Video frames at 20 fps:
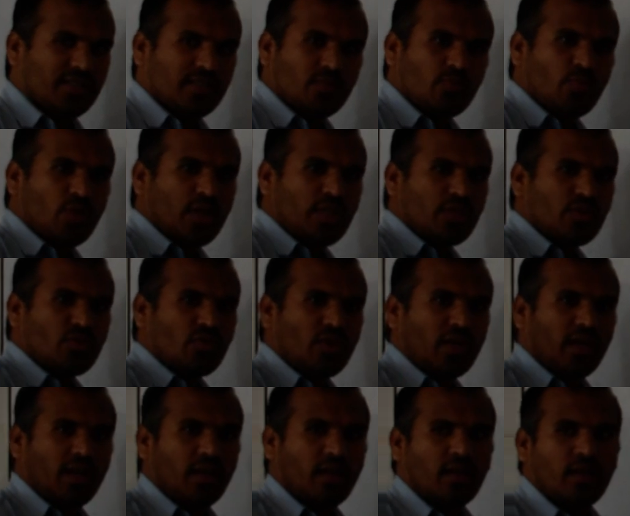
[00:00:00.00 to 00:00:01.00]
is
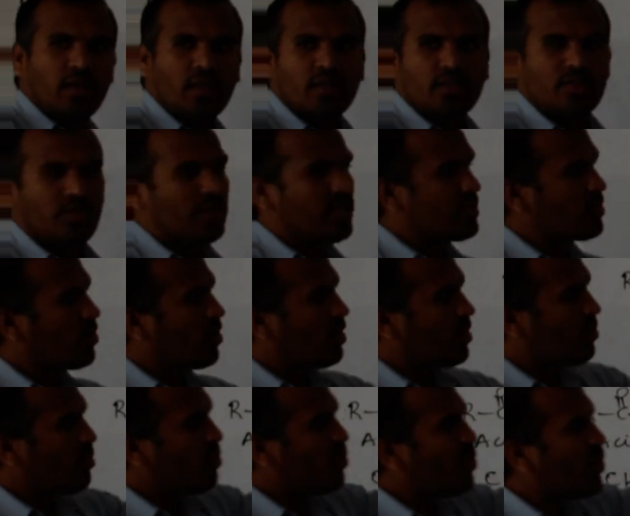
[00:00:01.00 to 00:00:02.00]
benzoyl. So it is
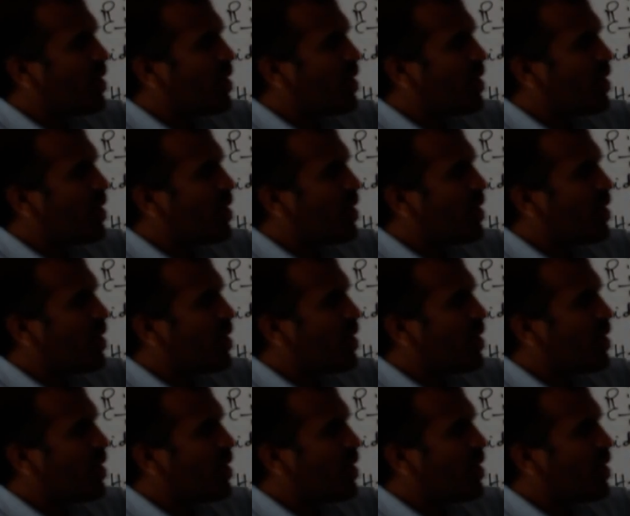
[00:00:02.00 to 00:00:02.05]
called